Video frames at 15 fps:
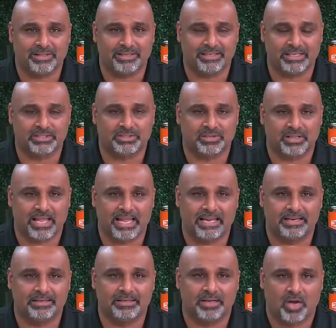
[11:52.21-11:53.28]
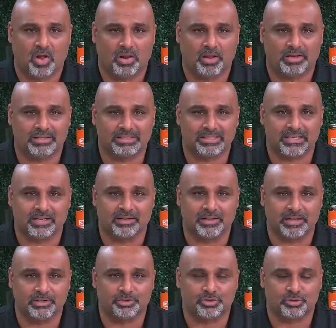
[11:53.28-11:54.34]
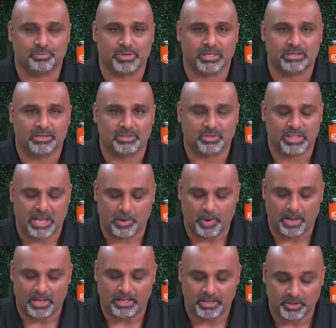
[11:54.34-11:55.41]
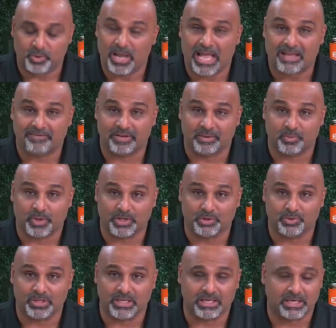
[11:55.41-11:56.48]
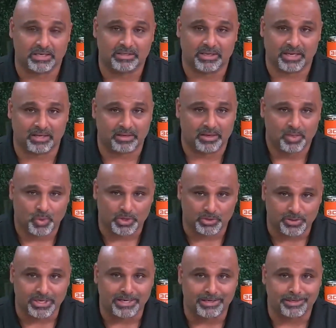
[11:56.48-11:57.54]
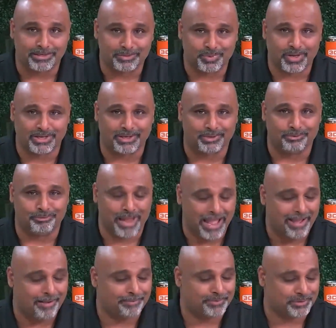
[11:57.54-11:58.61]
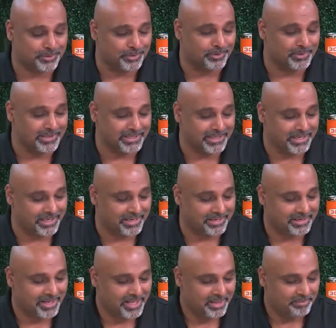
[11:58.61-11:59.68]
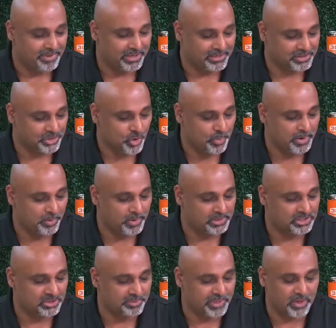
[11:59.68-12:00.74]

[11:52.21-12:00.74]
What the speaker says: and distal end all on a single instrument. So that way you have it when you need it. And when you need it is when you absolutely need it, because nobody wants to be